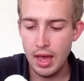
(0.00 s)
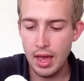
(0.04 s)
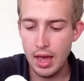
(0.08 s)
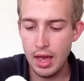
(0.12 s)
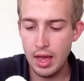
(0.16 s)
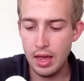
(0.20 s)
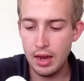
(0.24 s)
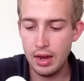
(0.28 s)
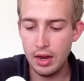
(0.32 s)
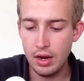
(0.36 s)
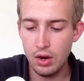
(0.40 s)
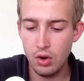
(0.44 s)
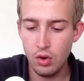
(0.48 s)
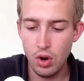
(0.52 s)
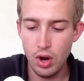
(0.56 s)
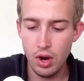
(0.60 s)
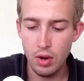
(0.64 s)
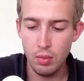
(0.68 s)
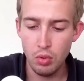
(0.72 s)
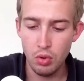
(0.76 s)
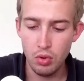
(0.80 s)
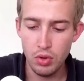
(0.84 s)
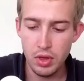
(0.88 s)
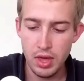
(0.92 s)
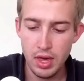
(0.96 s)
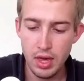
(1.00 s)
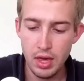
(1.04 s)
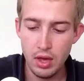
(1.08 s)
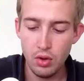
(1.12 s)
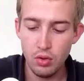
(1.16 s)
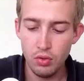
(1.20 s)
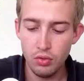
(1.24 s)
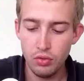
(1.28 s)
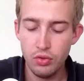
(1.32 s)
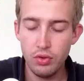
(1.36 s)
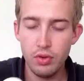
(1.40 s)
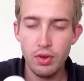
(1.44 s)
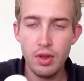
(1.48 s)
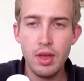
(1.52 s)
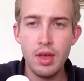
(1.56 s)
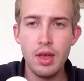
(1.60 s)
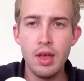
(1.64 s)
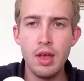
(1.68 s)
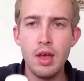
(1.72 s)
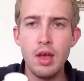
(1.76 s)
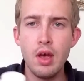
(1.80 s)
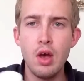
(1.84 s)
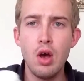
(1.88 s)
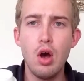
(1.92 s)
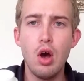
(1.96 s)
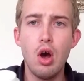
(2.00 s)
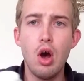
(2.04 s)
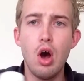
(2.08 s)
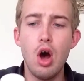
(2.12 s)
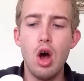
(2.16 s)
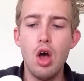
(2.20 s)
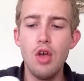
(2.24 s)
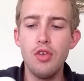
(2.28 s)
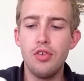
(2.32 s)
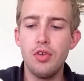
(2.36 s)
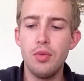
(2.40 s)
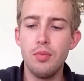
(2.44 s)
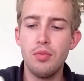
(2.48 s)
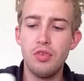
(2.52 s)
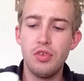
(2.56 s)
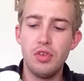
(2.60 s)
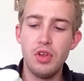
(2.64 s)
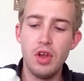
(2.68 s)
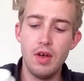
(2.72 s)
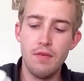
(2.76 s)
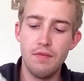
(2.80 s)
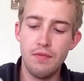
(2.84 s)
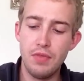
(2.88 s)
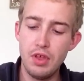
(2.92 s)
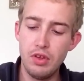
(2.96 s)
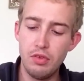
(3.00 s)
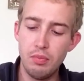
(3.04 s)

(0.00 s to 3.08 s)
and incredible yields. Awesome stuff.